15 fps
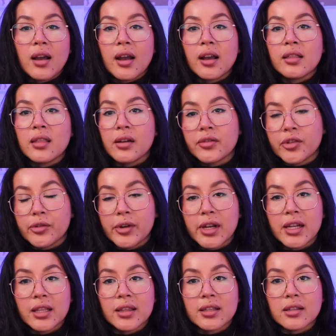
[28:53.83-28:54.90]
I love
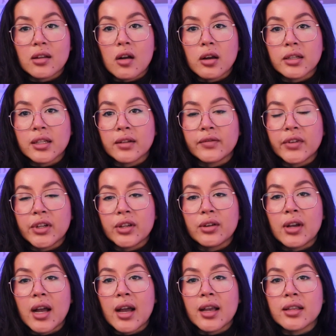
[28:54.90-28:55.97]
creating this content for you
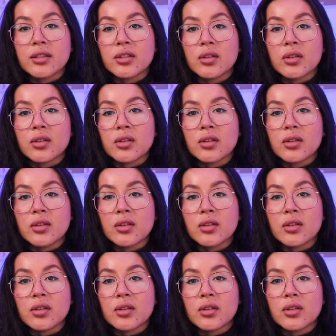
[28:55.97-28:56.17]
guys.